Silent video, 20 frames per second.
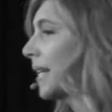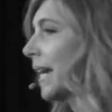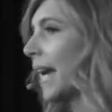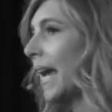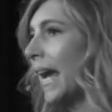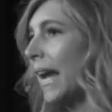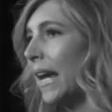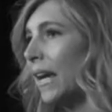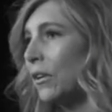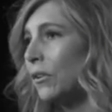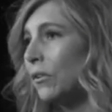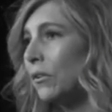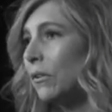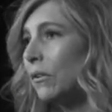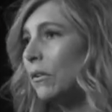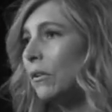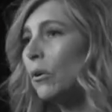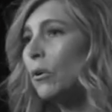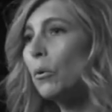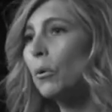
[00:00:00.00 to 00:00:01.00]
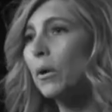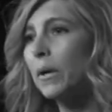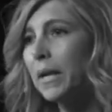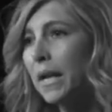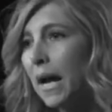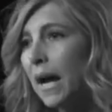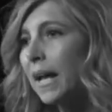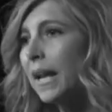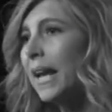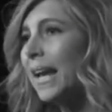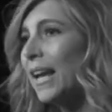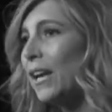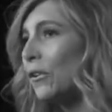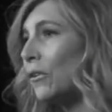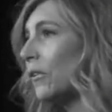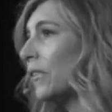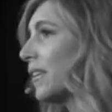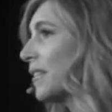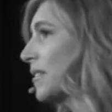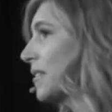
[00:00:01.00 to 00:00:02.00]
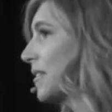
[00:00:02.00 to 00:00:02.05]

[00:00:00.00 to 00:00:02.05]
to handle or not handle the